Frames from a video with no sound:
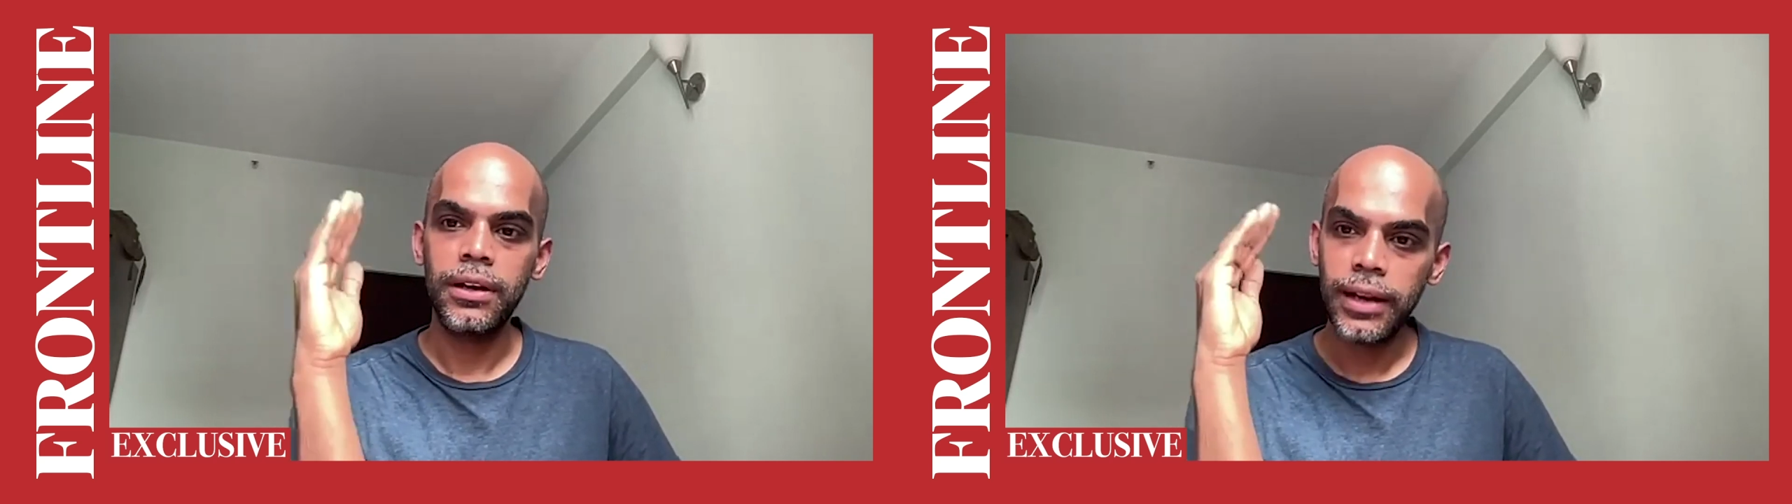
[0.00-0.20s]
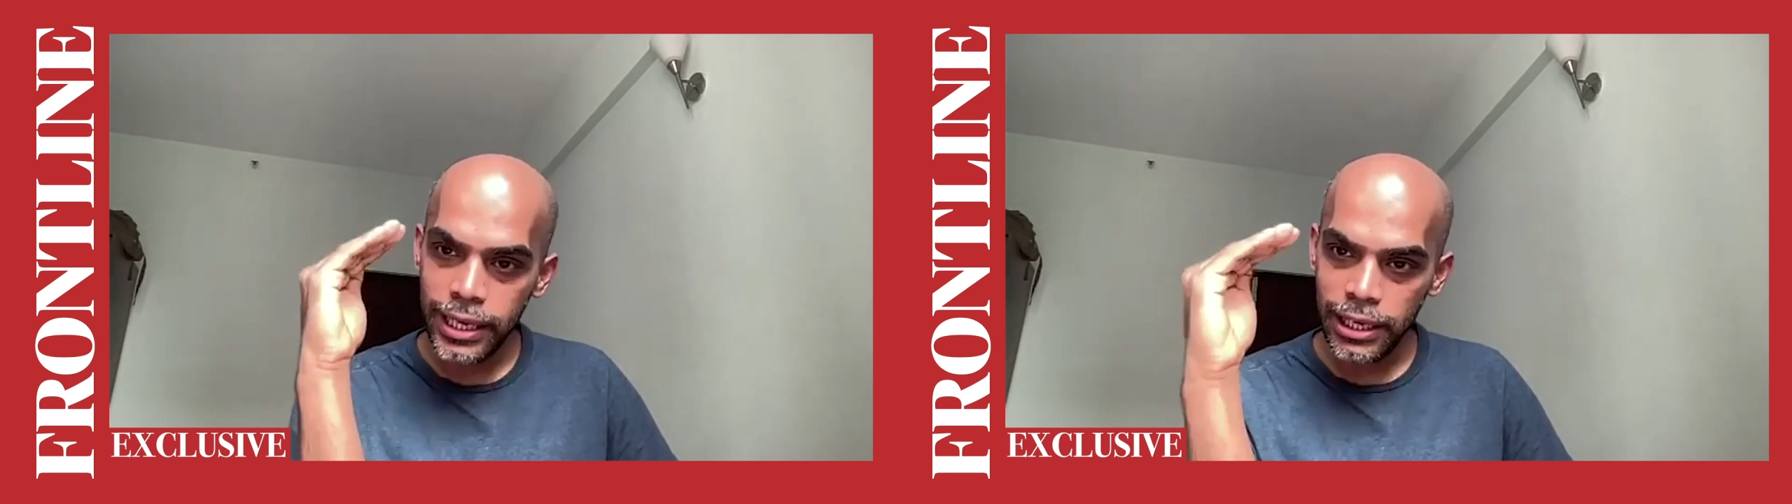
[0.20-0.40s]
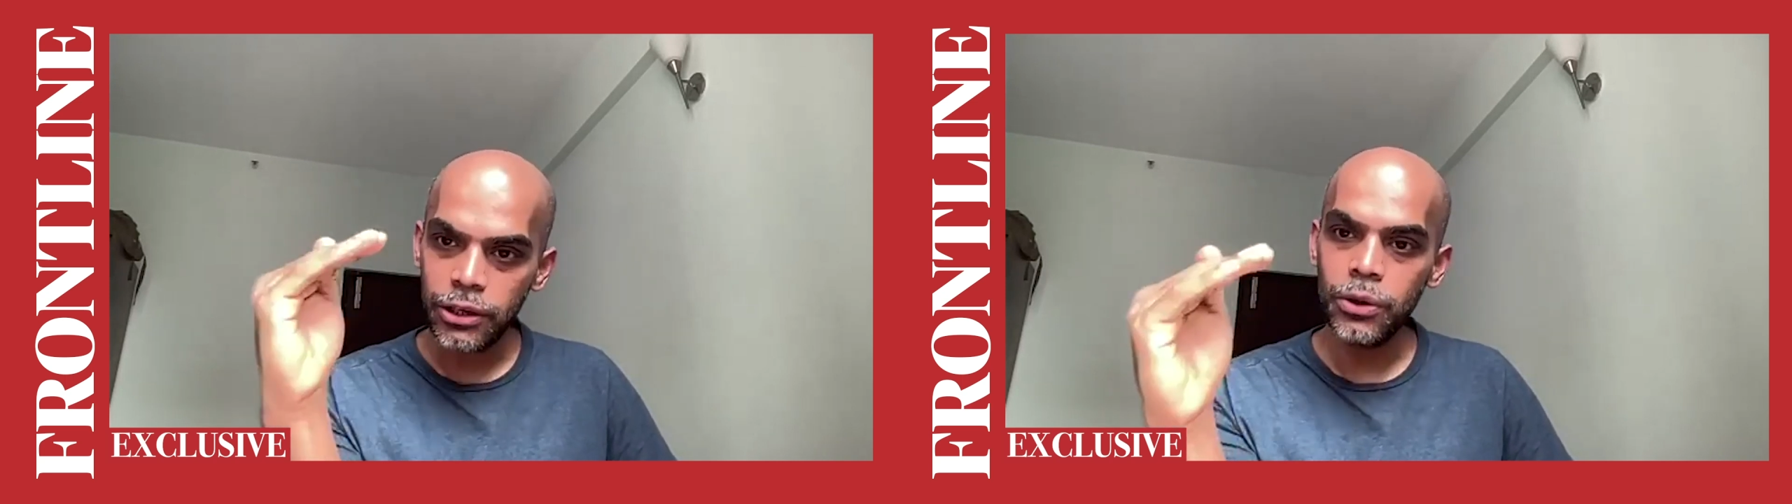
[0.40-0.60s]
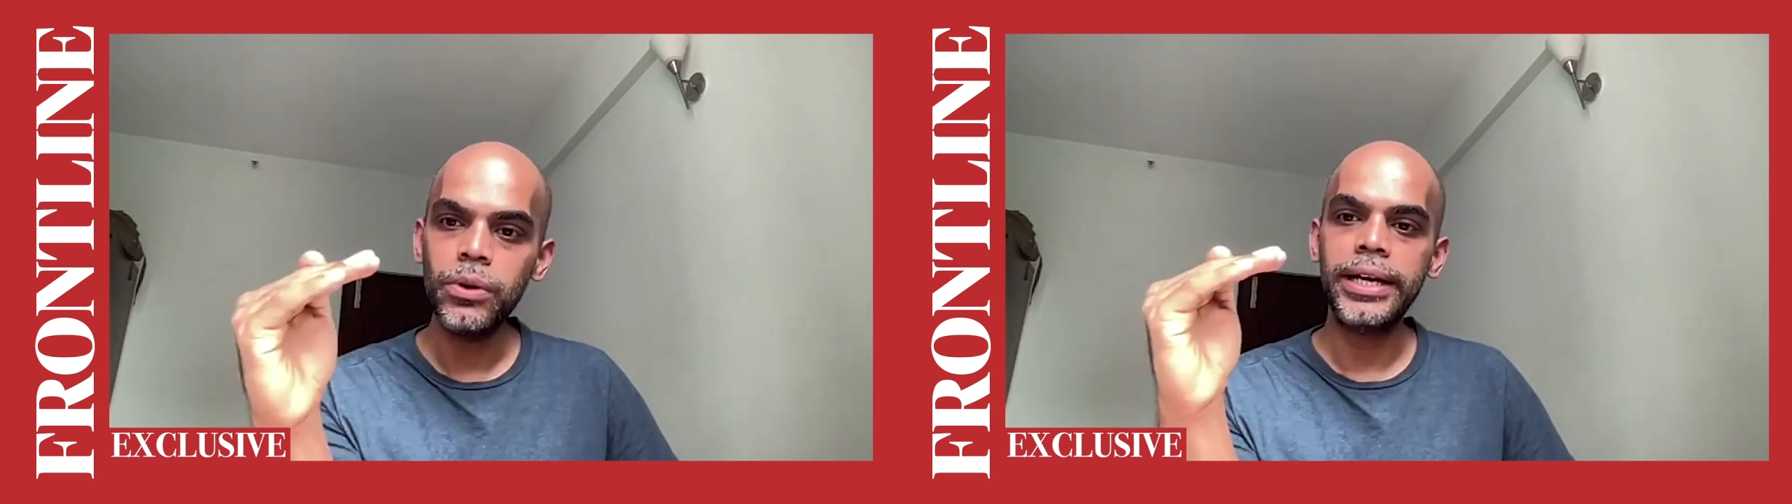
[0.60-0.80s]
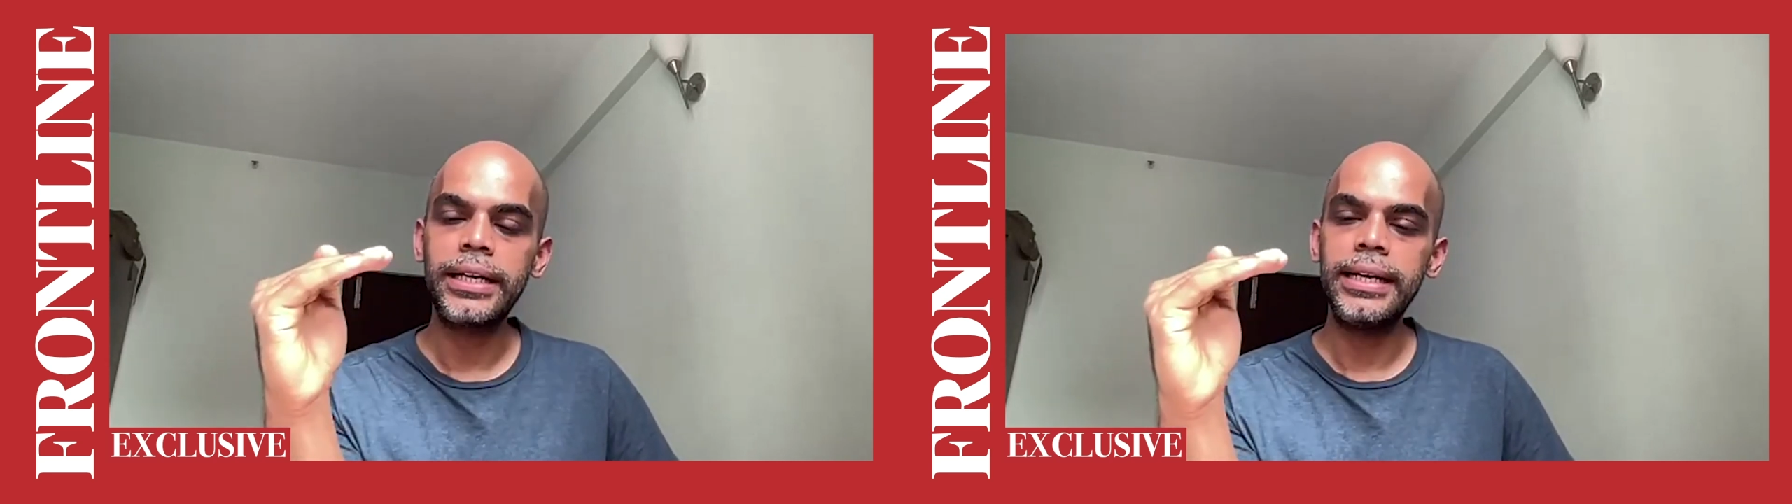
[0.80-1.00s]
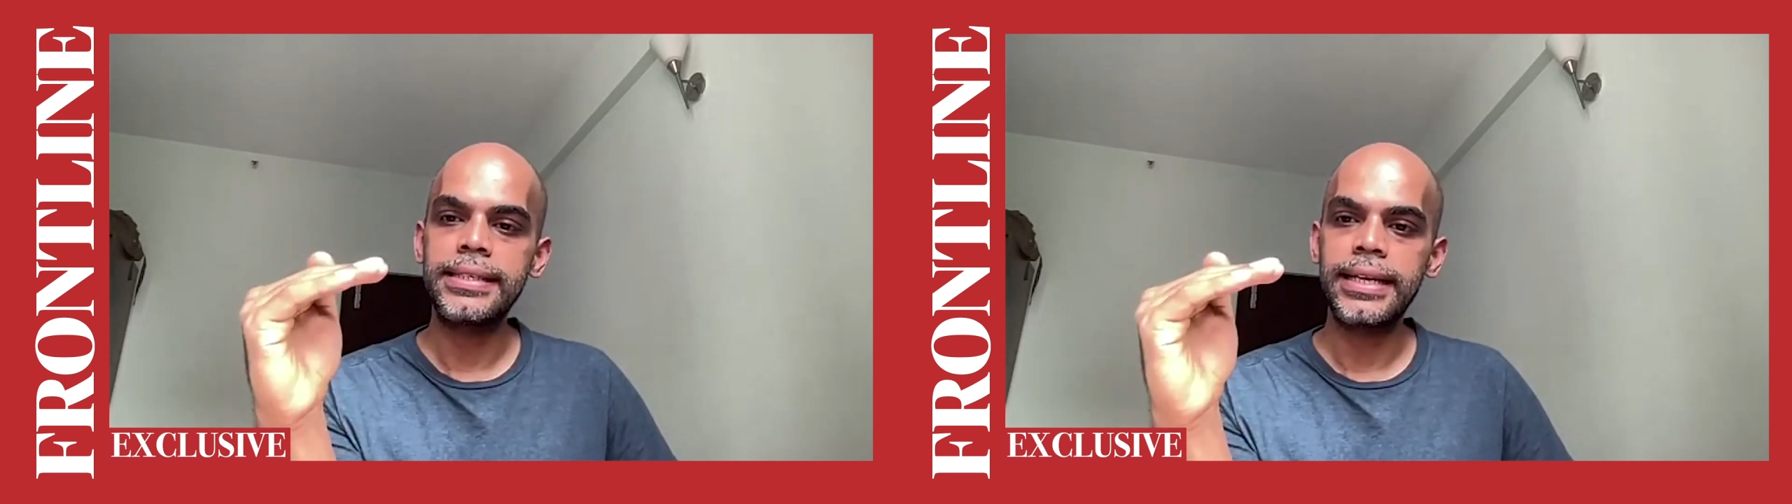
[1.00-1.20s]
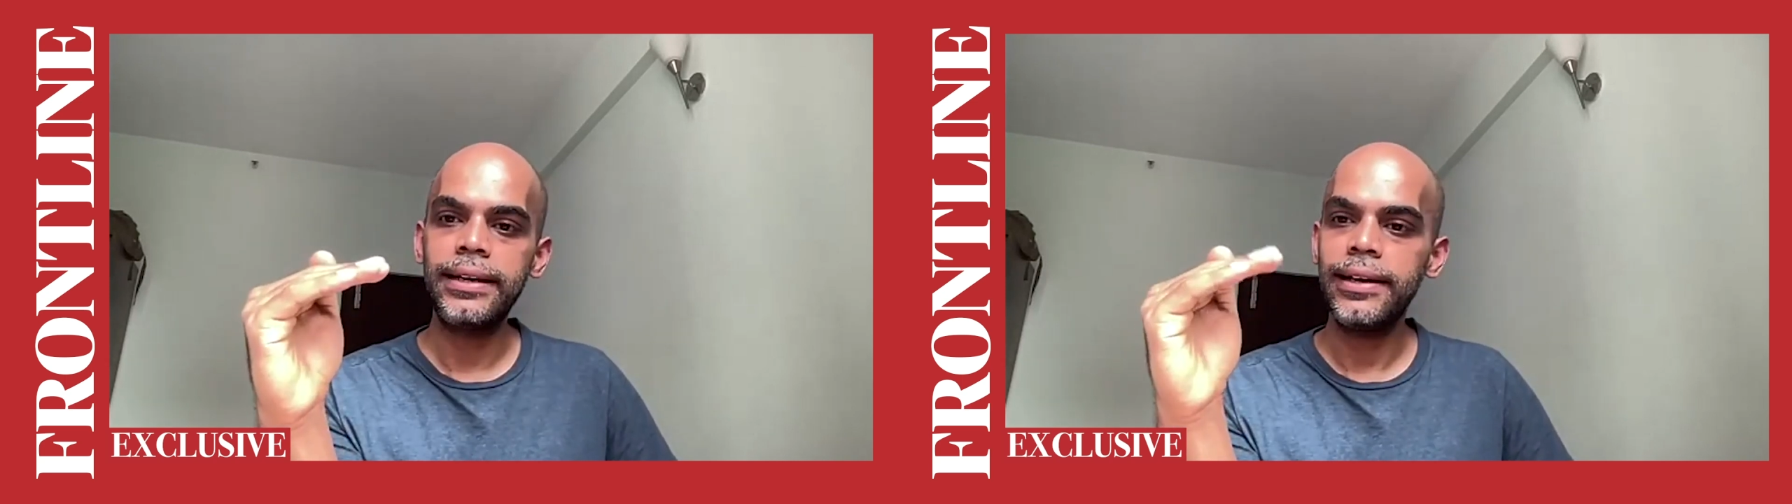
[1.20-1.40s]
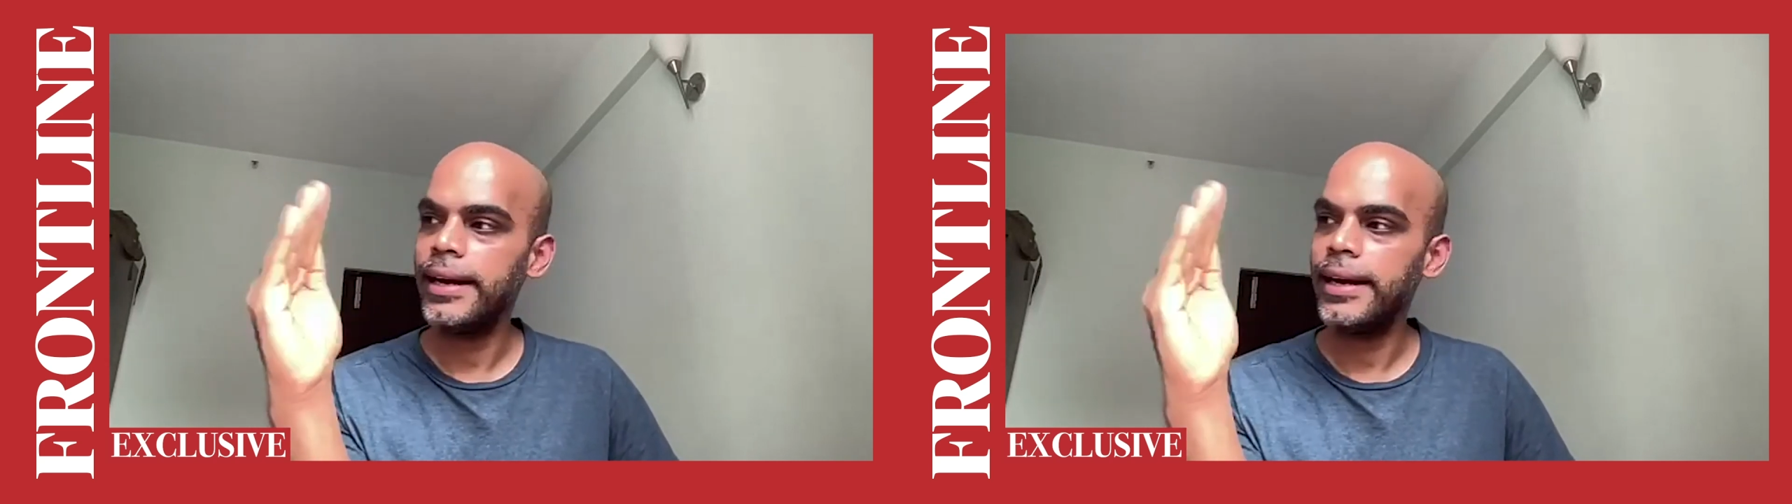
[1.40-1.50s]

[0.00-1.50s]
Like you rightly said,